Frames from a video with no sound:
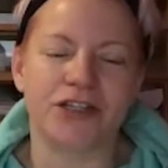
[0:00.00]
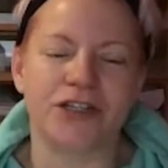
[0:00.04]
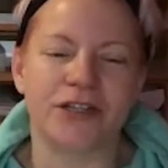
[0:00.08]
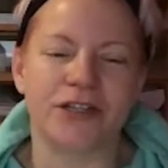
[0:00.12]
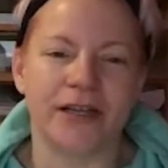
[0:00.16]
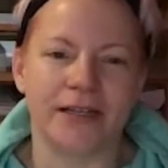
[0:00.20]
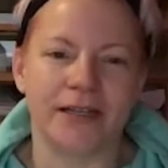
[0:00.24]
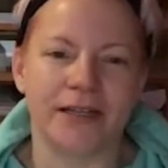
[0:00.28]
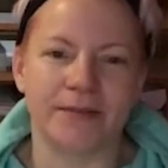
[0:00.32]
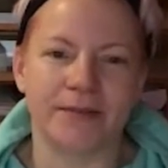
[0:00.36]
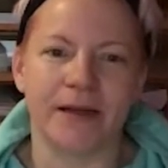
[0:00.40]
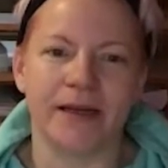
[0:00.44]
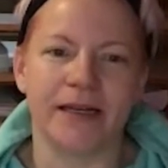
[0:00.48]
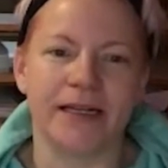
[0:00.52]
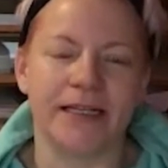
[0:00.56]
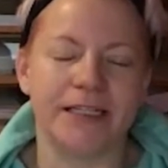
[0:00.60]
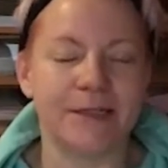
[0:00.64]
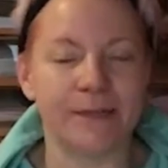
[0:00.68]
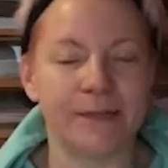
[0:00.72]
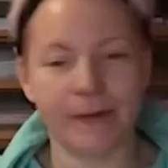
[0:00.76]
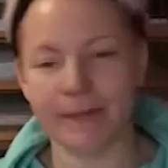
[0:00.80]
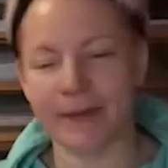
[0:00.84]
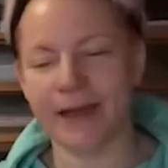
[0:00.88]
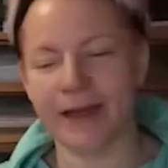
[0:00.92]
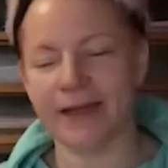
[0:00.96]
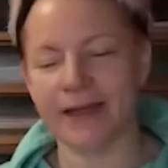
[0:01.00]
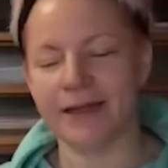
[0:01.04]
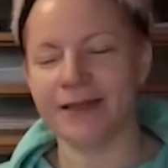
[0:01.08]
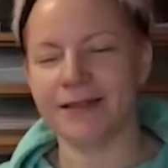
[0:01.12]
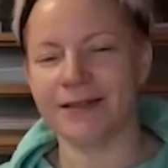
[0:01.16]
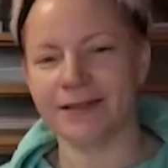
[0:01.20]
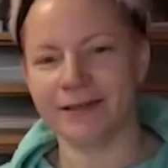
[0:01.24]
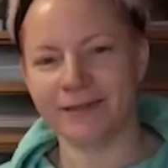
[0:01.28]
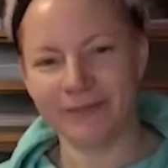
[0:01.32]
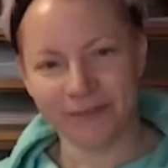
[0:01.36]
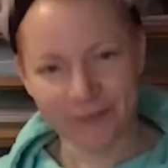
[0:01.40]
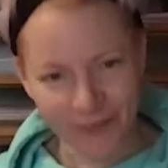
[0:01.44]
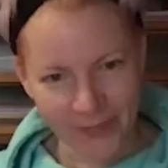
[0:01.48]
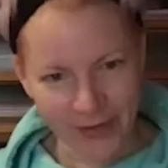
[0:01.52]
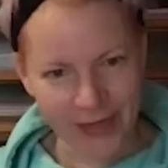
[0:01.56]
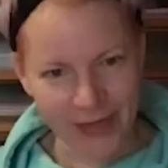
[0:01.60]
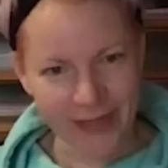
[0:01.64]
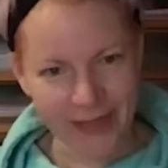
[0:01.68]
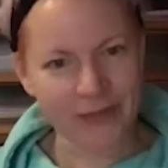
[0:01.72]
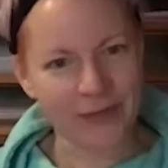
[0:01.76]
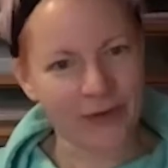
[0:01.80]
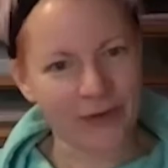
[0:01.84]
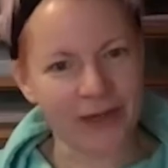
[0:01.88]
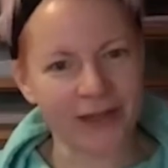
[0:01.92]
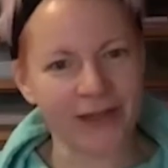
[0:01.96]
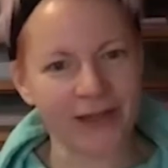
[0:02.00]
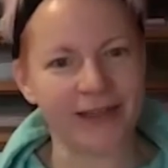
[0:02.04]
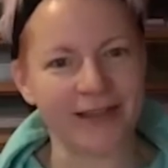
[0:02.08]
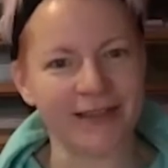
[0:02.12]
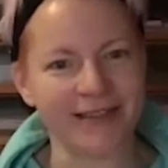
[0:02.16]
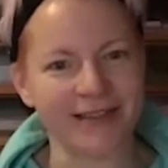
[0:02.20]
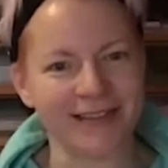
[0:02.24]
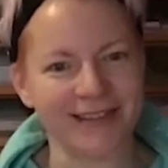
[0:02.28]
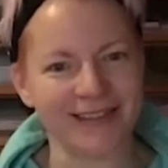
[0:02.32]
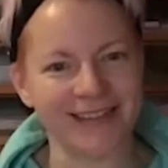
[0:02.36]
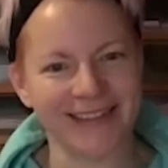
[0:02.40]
there's money to be made. That's what it is.